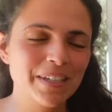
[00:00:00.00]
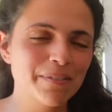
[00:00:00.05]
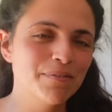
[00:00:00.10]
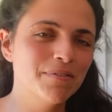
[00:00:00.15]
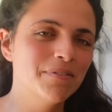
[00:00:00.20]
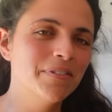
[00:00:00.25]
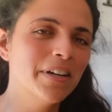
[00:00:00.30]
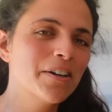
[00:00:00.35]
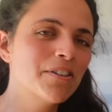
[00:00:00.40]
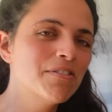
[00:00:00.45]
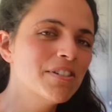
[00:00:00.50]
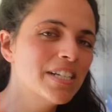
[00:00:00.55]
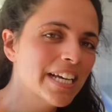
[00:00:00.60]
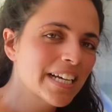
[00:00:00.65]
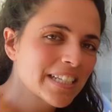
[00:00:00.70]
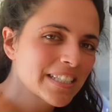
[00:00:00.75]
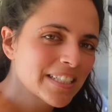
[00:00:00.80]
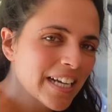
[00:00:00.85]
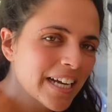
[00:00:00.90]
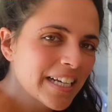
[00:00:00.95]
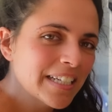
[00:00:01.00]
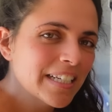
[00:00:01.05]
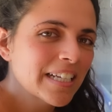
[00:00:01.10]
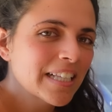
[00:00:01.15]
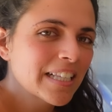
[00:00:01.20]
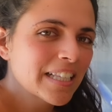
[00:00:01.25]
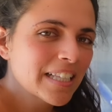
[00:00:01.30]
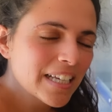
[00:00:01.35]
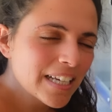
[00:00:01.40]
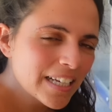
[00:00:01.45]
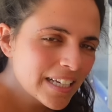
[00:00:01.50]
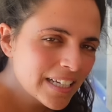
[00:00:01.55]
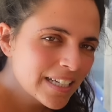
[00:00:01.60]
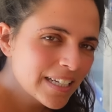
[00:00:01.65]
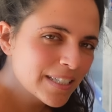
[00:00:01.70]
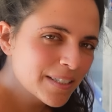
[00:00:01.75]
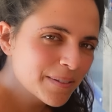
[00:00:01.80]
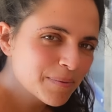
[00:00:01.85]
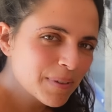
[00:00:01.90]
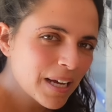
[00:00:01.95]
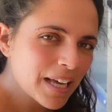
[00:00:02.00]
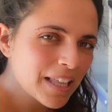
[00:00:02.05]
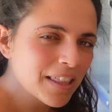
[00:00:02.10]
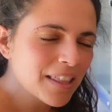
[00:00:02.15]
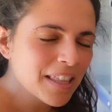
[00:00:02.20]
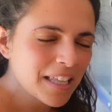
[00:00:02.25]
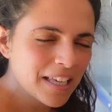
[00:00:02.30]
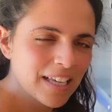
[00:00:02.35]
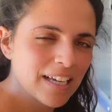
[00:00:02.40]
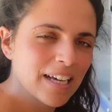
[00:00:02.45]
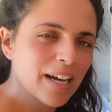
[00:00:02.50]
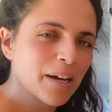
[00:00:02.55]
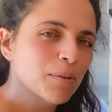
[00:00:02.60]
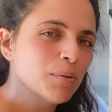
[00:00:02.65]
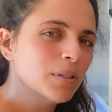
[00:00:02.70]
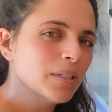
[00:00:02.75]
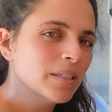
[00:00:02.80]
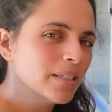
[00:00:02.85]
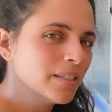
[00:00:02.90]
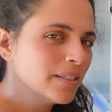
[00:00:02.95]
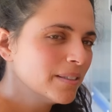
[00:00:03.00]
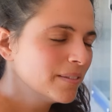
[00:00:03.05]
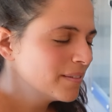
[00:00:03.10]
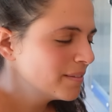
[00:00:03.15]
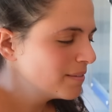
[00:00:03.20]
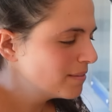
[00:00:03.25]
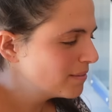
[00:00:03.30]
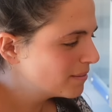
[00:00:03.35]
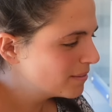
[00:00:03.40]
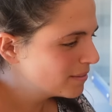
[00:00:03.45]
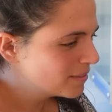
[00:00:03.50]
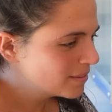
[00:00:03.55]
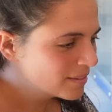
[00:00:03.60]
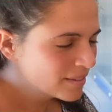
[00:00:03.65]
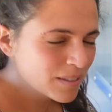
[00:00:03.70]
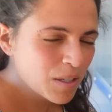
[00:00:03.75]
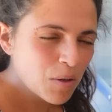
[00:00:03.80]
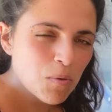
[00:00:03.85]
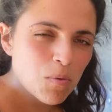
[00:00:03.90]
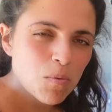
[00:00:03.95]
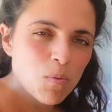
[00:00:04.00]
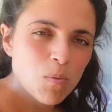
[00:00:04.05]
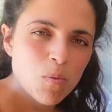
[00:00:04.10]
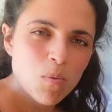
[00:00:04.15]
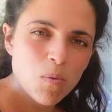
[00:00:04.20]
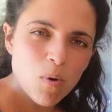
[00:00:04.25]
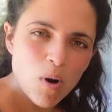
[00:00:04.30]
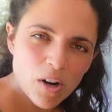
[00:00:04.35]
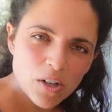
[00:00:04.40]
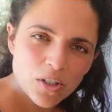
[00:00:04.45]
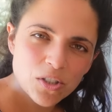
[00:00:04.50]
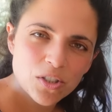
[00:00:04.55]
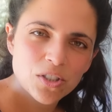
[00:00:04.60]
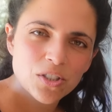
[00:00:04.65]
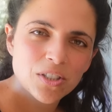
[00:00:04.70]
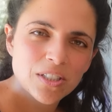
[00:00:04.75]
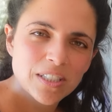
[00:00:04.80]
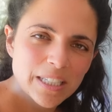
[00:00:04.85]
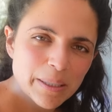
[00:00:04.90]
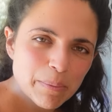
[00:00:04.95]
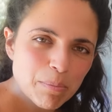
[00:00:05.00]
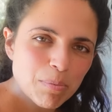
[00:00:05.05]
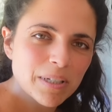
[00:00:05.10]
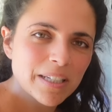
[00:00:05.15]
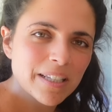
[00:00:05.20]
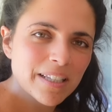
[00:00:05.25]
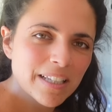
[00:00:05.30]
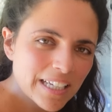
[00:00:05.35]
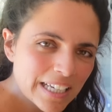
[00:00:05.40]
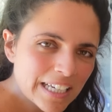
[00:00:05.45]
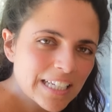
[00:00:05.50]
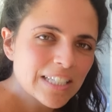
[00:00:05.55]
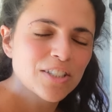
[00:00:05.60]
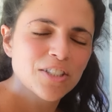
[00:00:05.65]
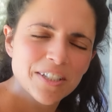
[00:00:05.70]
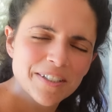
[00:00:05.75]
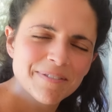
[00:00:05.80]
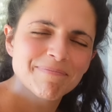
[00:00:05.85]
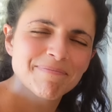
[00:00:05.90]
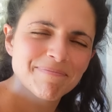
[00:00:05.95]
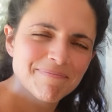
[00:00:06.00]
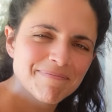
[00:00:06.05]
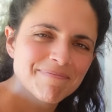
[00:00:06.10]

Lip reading: Very exciting thing. I think I will wash deeply the kitchen.